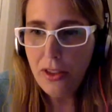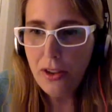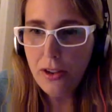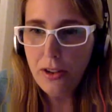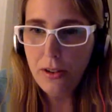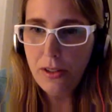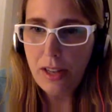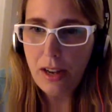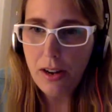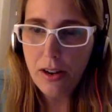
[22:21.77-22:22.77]
the good news
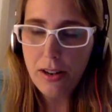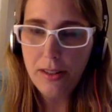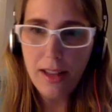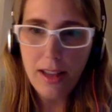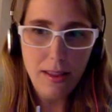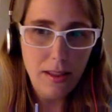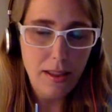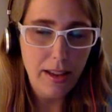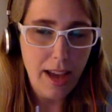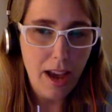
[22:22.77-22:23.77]
here is that
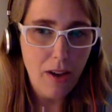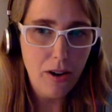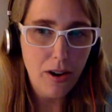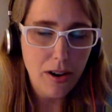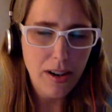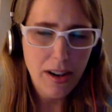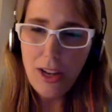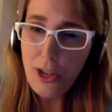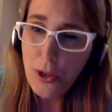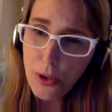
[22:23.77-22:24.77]
the counter
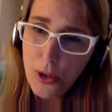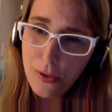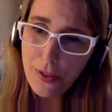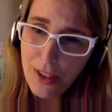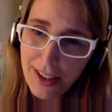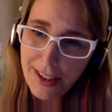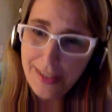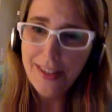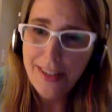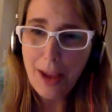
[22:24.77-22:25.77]

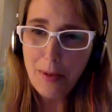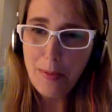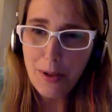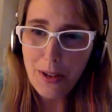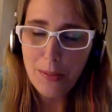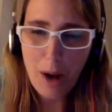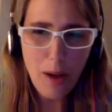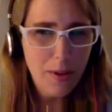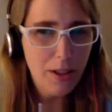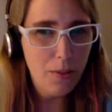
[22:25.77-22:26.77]
UUV's capabilities
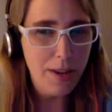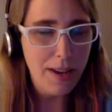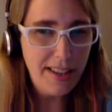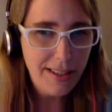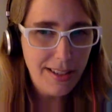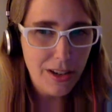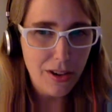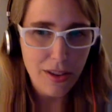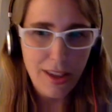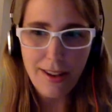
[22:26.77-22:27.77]
probably a little bit easier
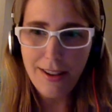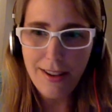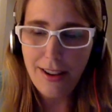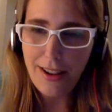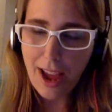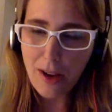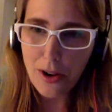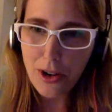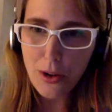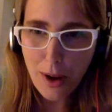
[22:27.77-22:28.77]
than counter
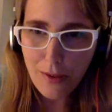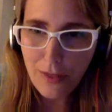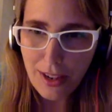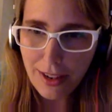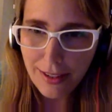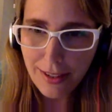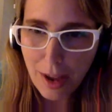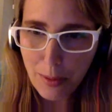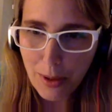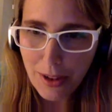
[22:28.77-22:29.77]
UAV
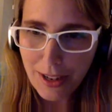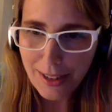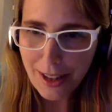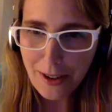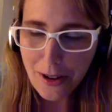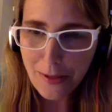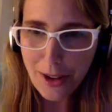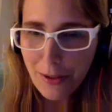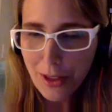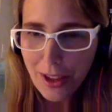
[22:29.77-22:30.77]
capabilities. I don't know. What
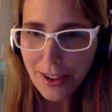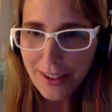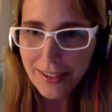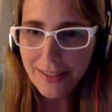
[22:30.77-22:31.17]
do you think?